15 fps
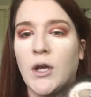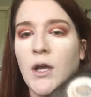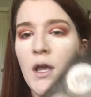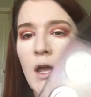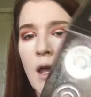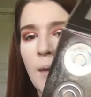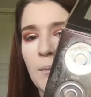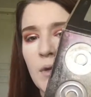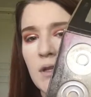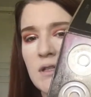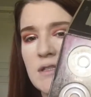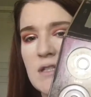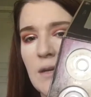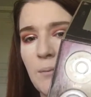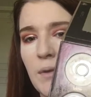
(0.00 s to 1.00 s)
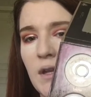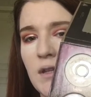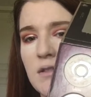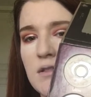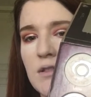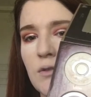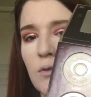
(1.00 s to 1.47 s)
I'm going to dip
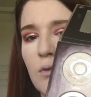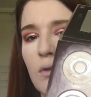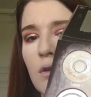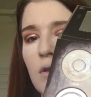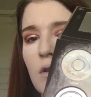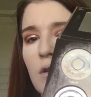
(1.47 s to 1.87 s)
into